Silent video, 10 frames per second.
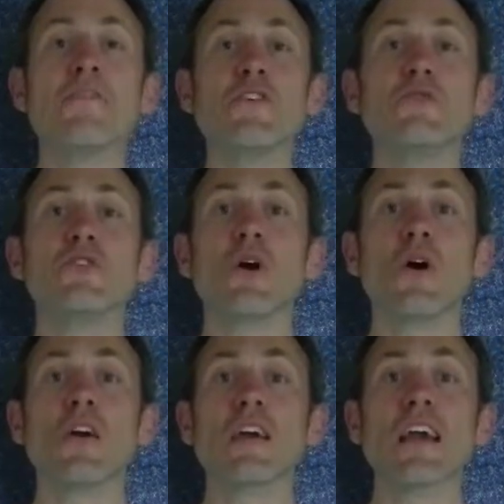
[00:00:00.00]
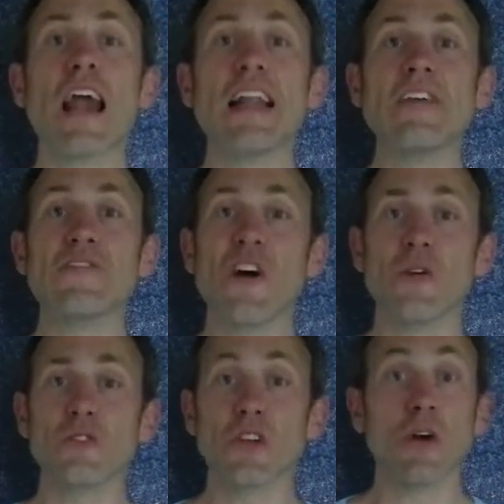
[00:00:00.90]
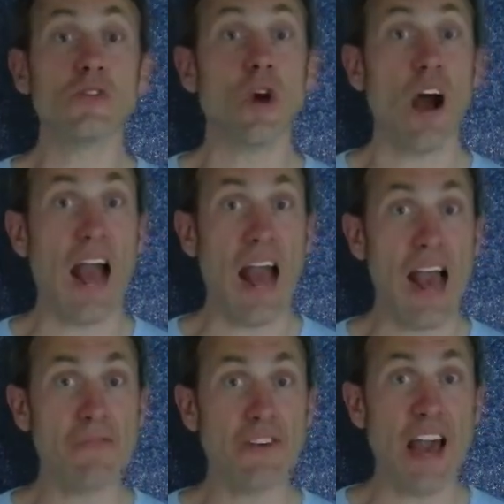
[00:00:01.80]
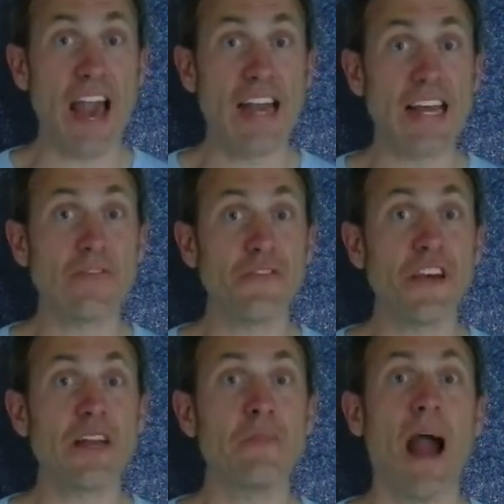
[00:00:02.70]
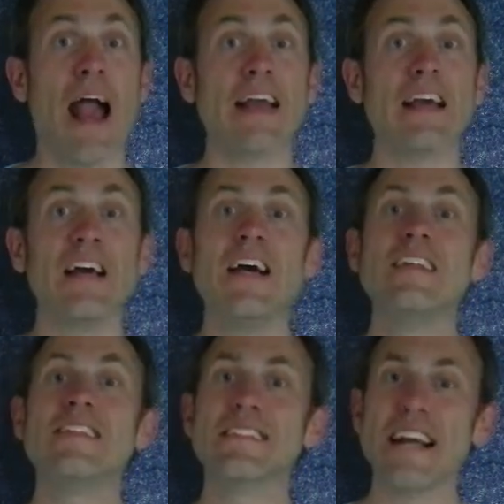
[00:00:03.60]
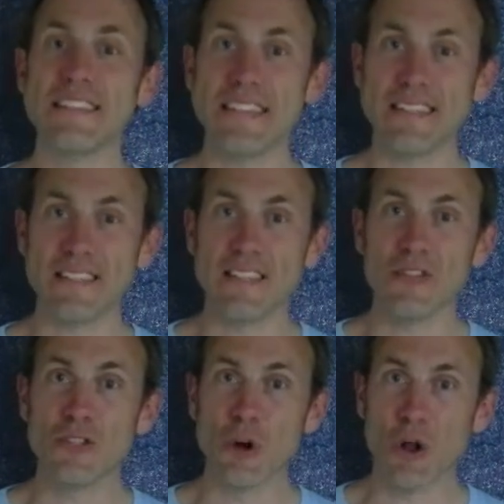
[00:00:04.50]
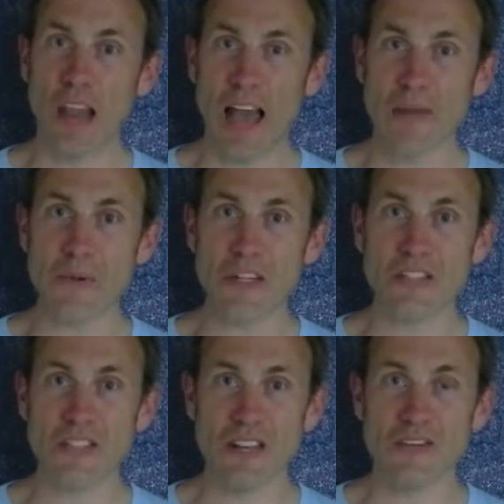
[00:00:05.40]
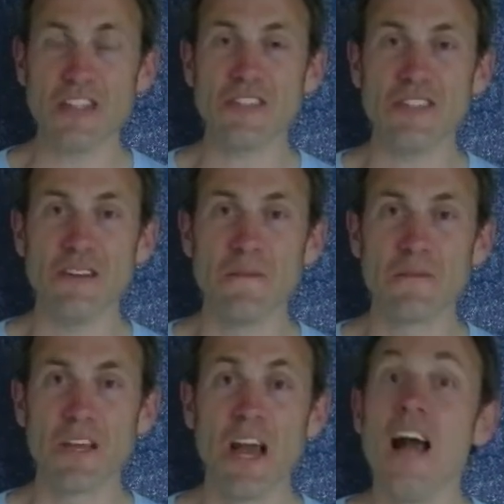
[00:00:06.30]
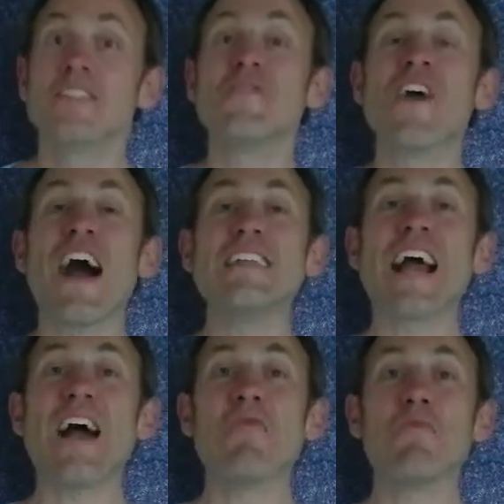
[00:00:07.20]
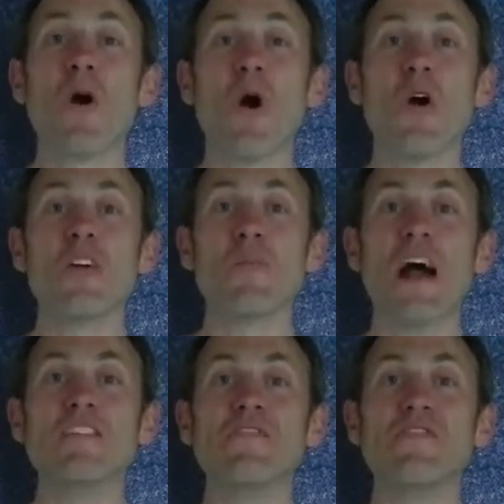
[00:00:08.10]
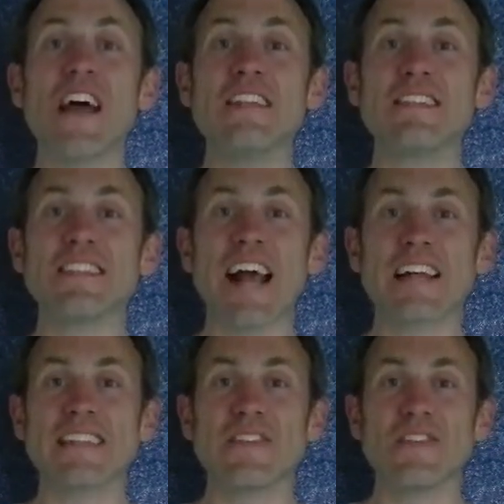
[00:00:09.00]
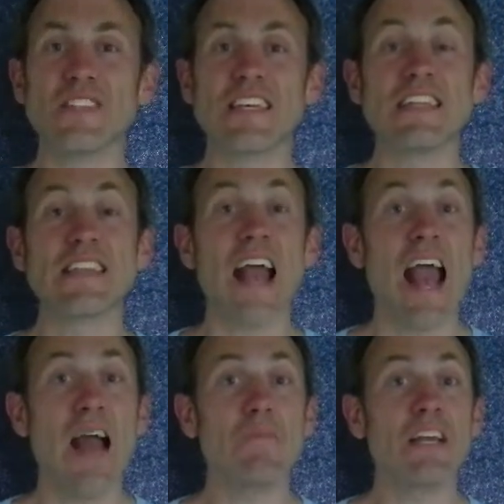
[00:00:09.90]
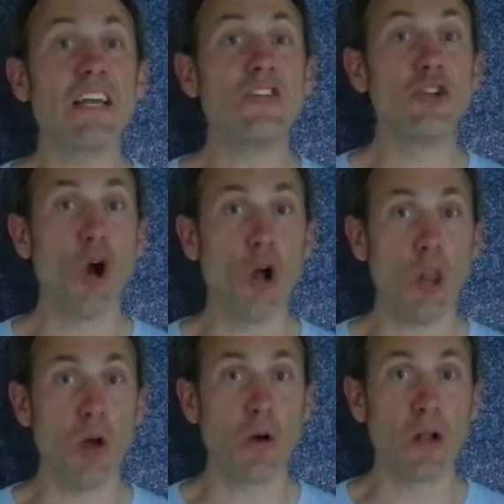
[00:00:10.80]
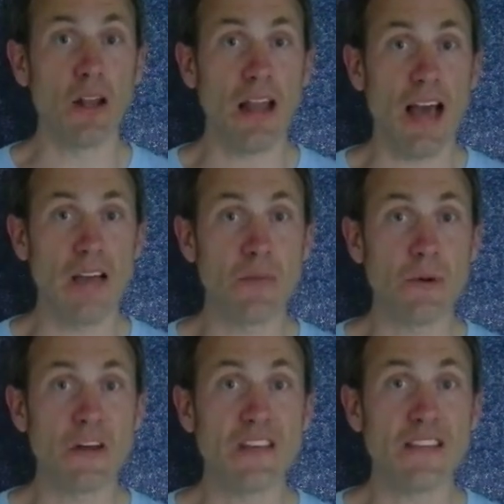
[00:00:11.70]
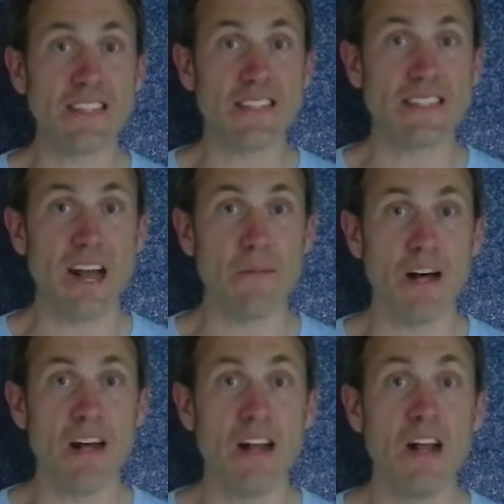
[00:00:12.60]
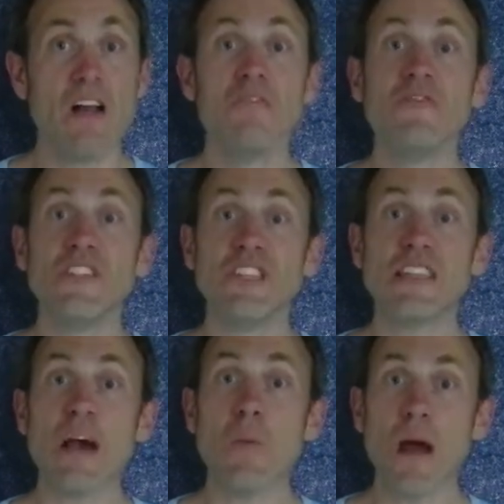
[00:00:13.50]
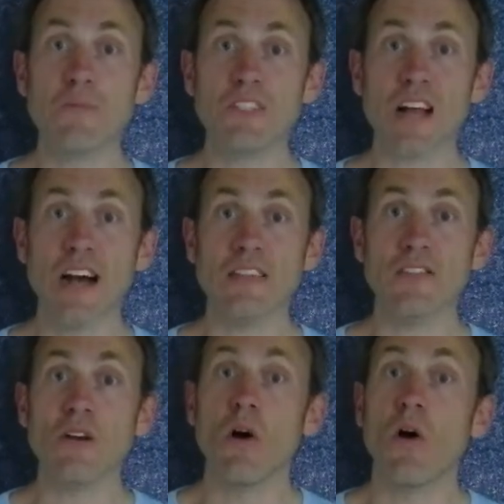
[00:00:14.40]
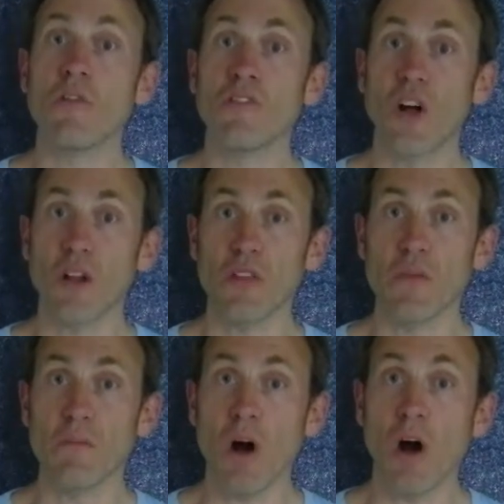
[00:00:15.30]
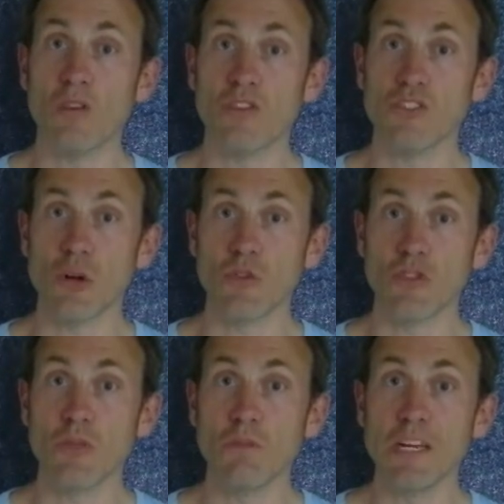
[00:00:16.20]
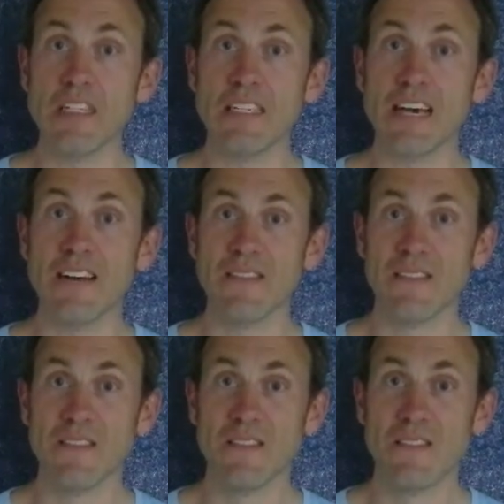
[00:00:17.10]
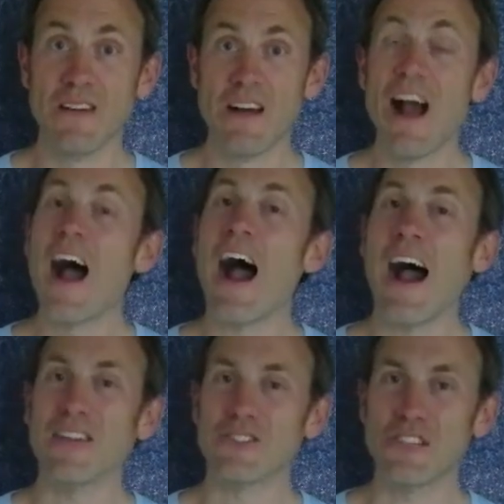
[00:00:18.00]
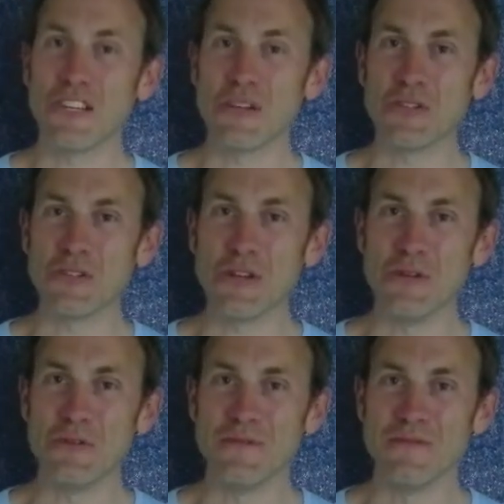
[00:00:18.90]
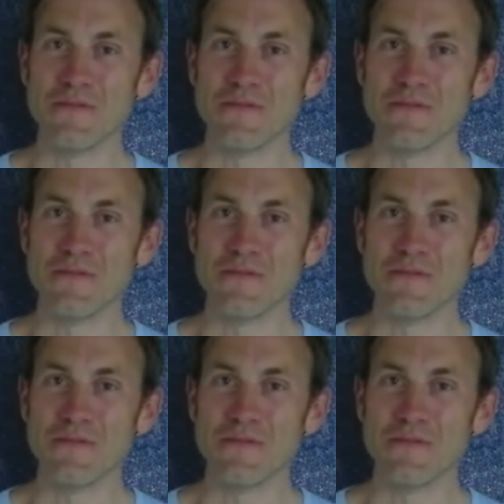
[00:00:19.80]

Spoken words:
you took any photos or have any feedback, send it to your library service. To find out more about events and activities happening in your local library this summer, visit their website or follow them on social media. I'll see you soon.